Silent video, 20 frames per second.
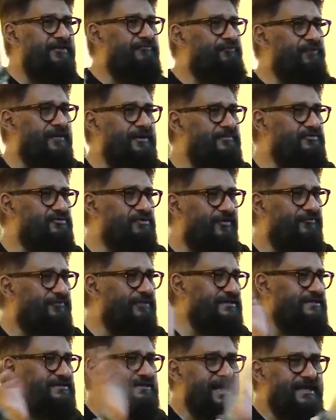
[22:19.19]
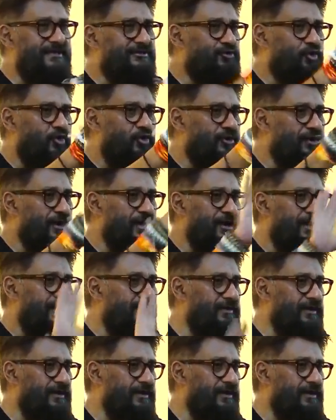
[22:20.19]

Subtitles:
films of this size don't run